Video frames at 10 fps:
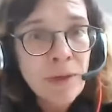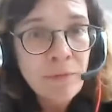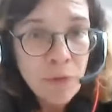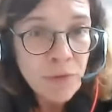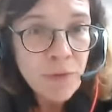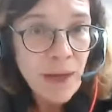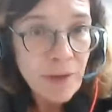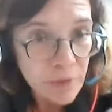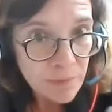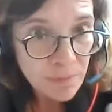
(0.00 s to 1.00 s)
if you do have
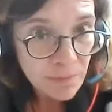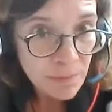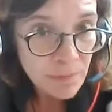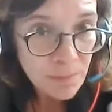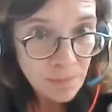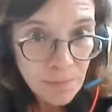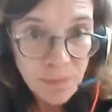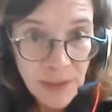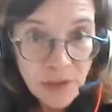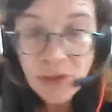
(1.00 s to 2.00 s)
a
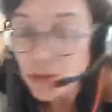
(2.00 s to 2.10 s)
bitch